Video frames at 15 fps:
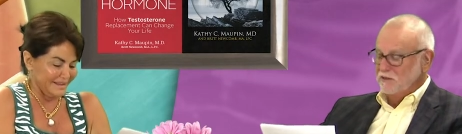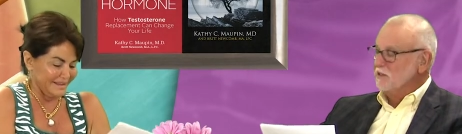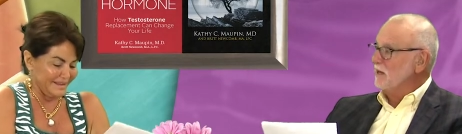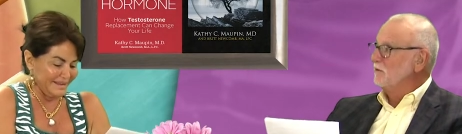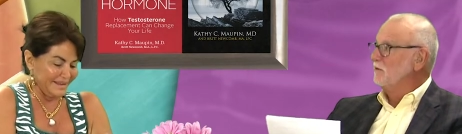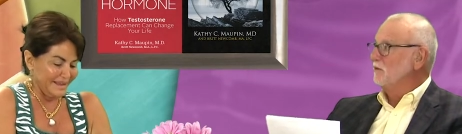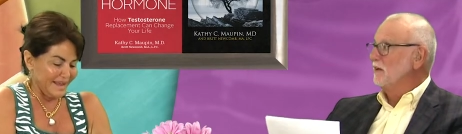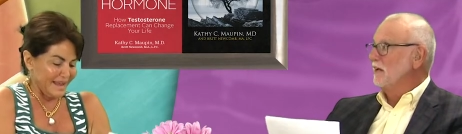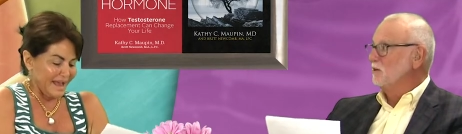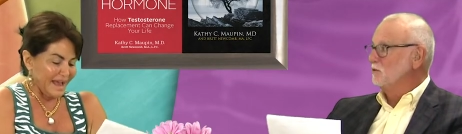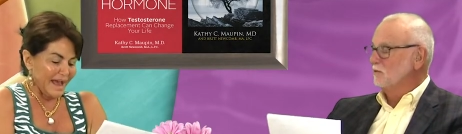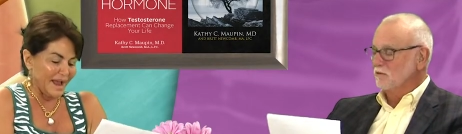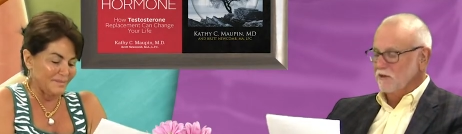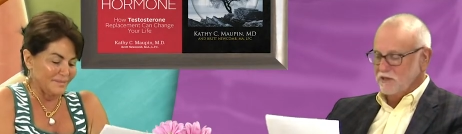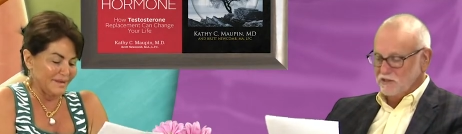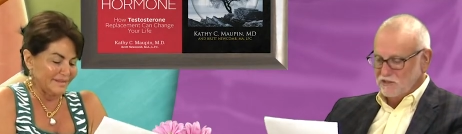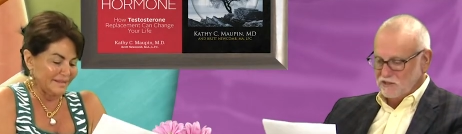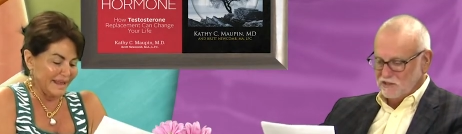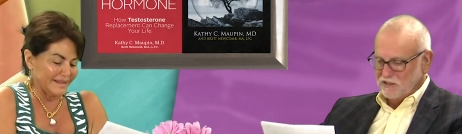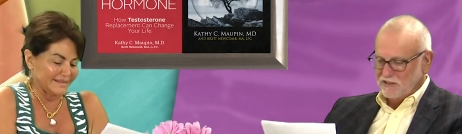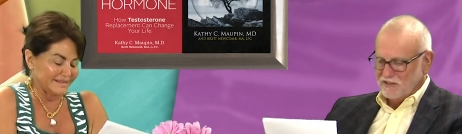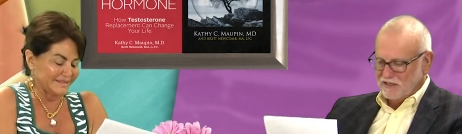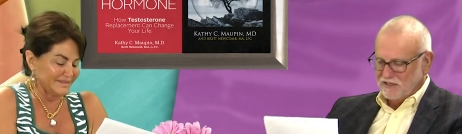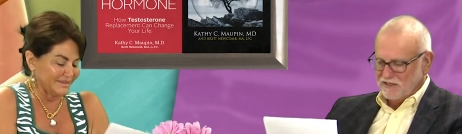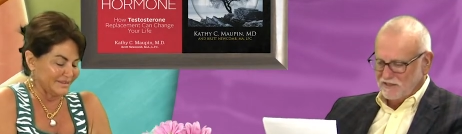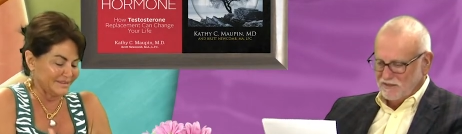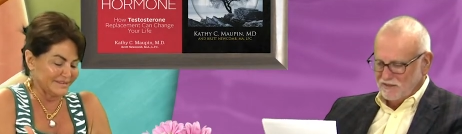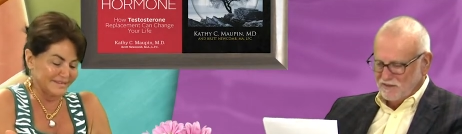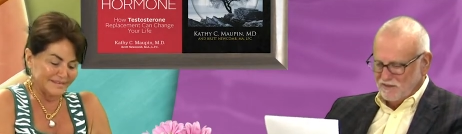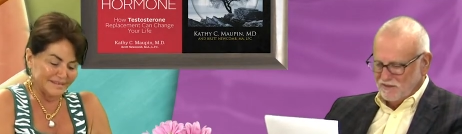Speaker 1: in time of a national. Crisis. I mean, that's yeah.
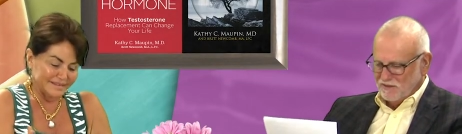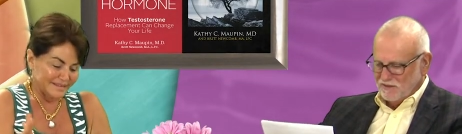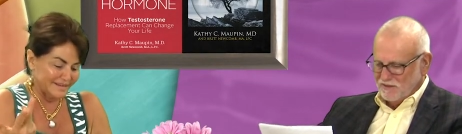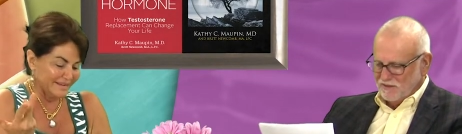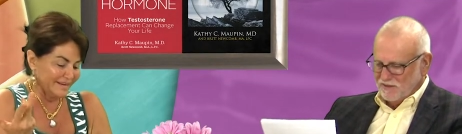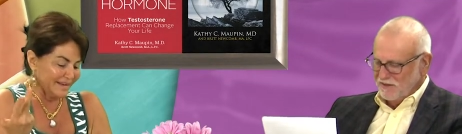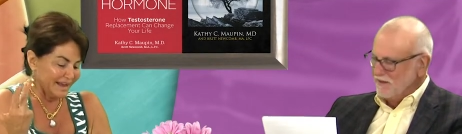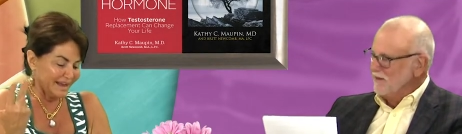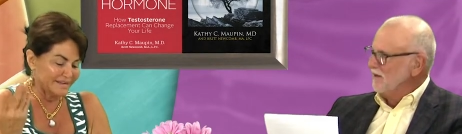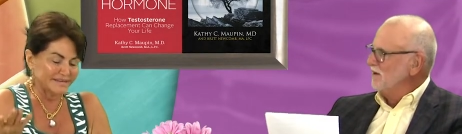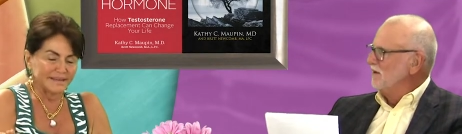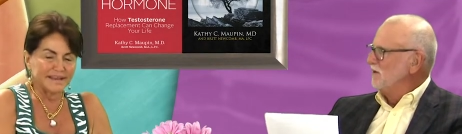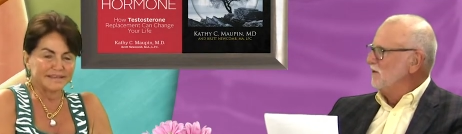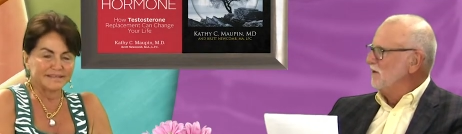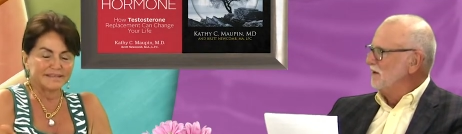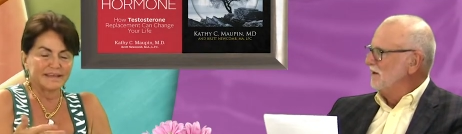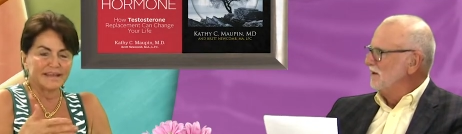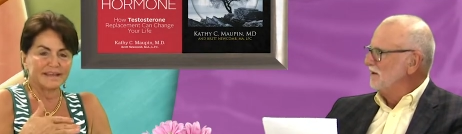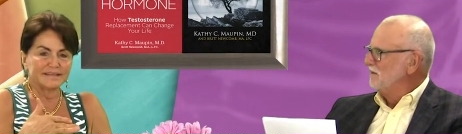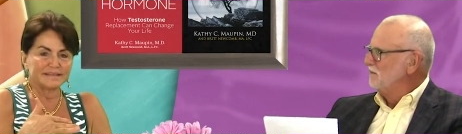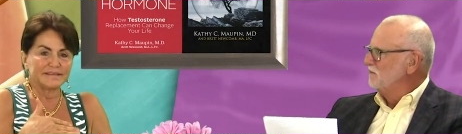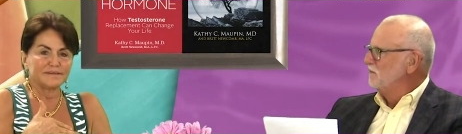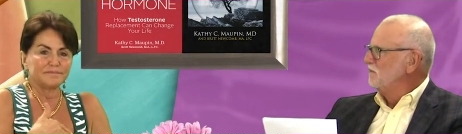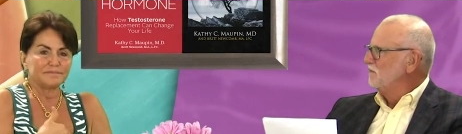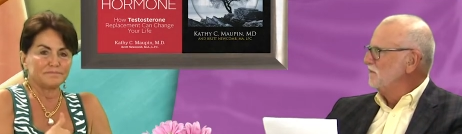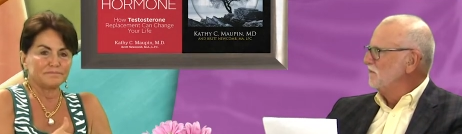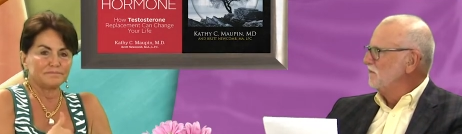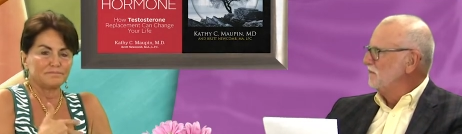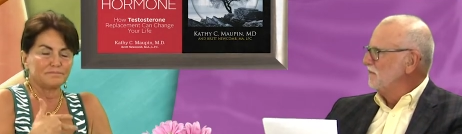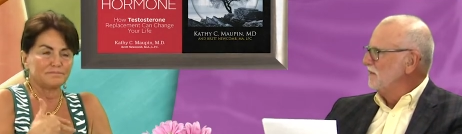just
Speaker 2: it's it's it's.
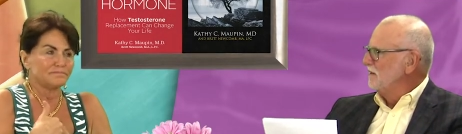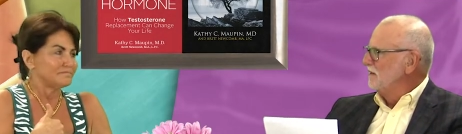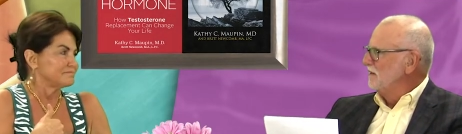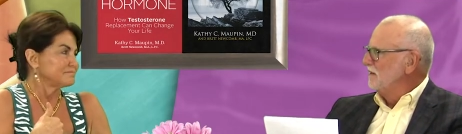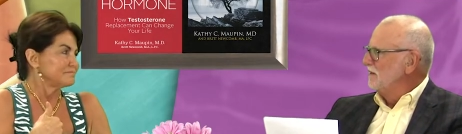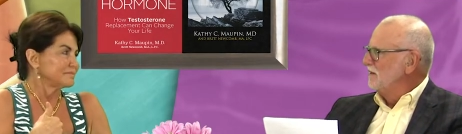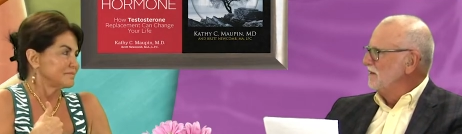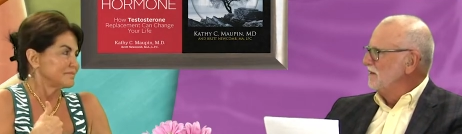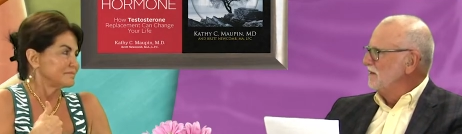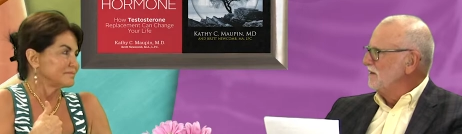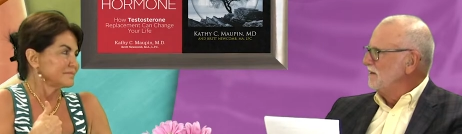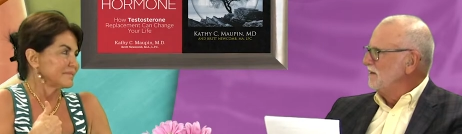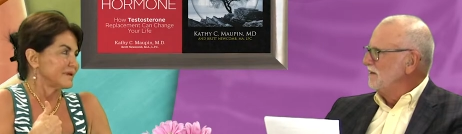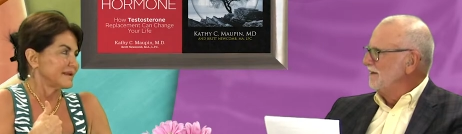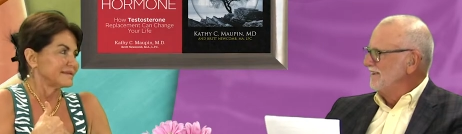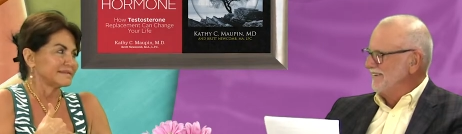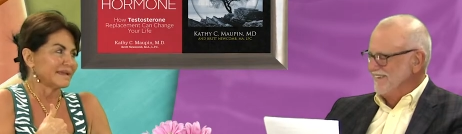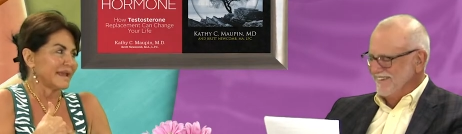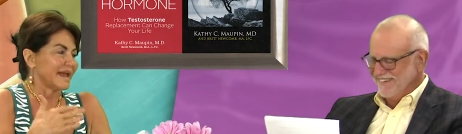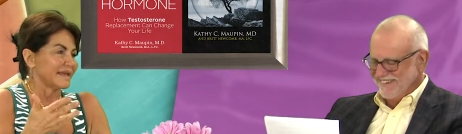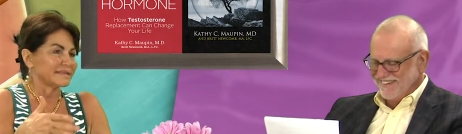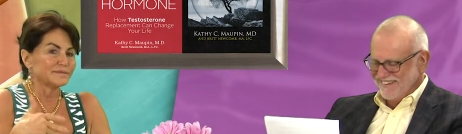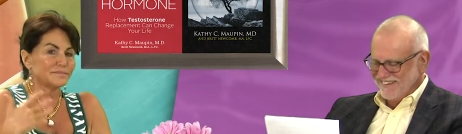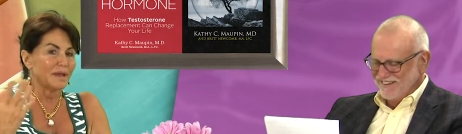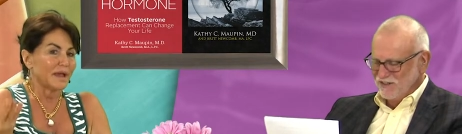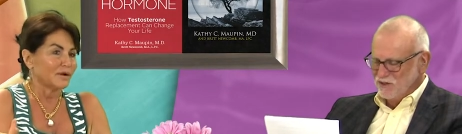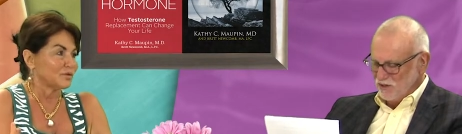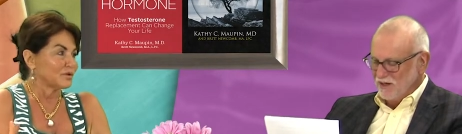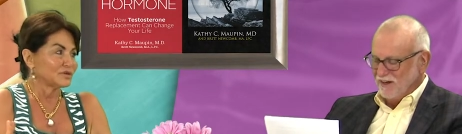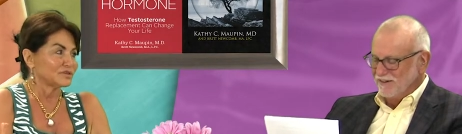Can I say ask?
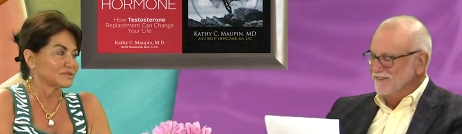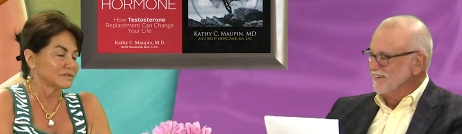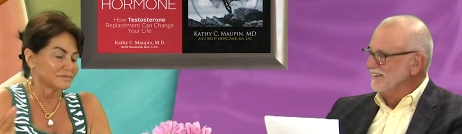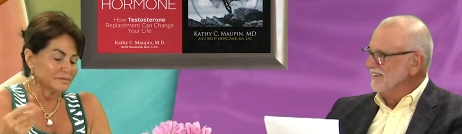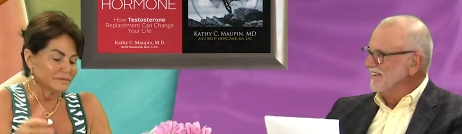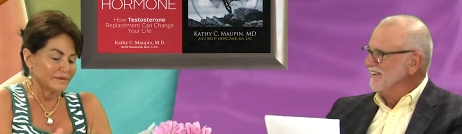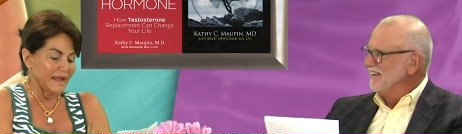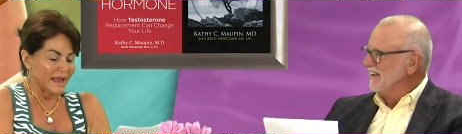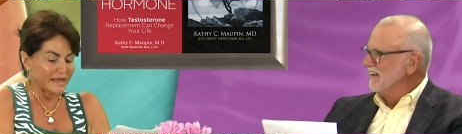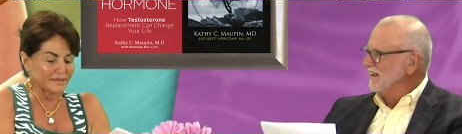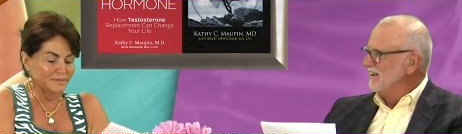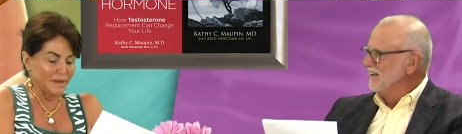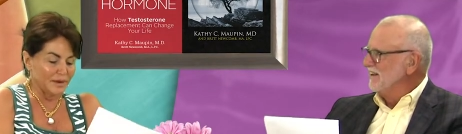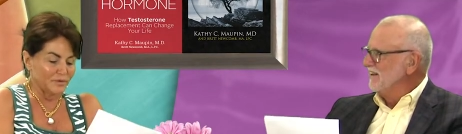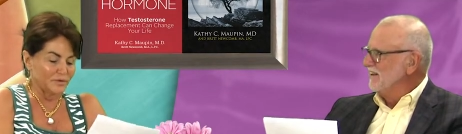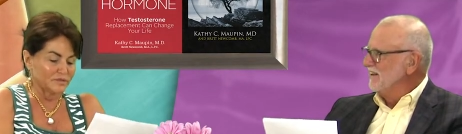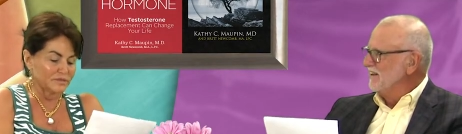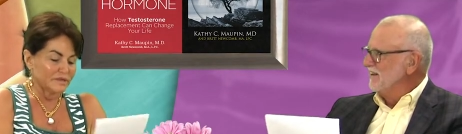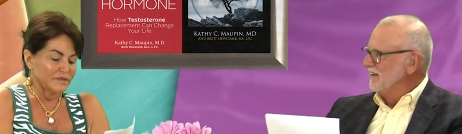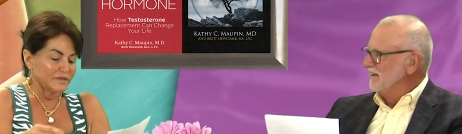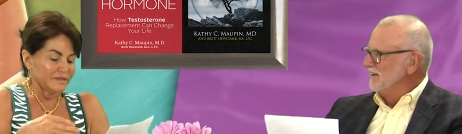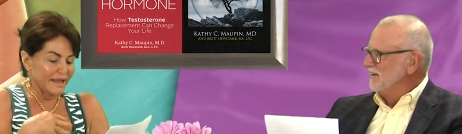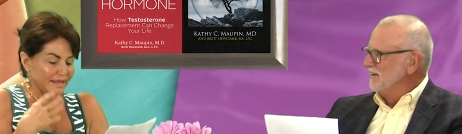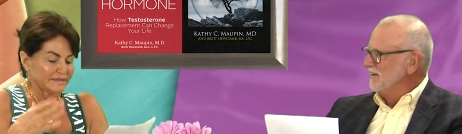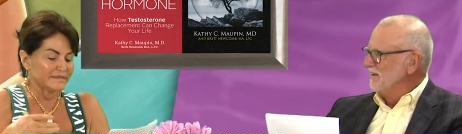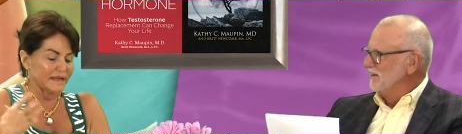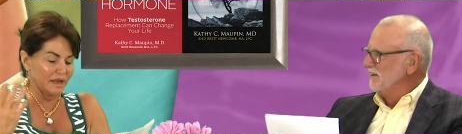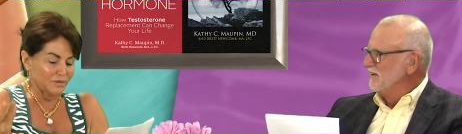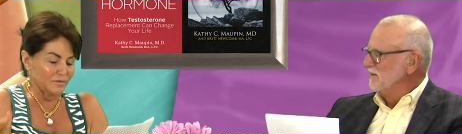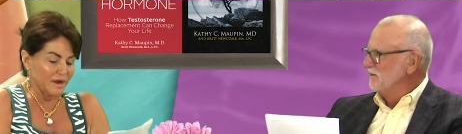
Speaker 1: backwards? Sure.
Speaker 2: Ask backwards. That's
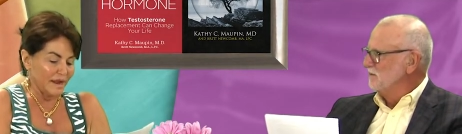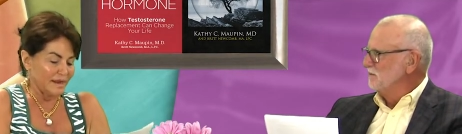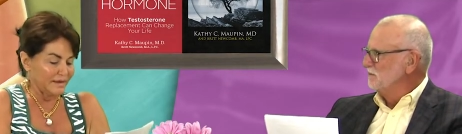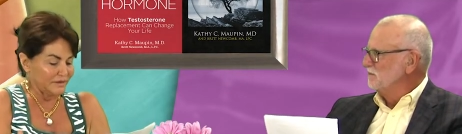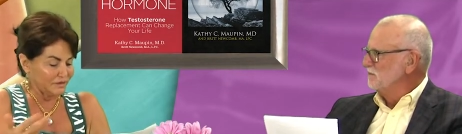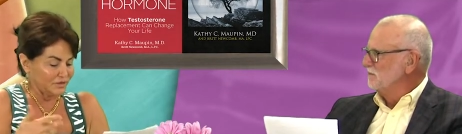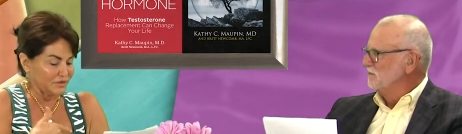not right. You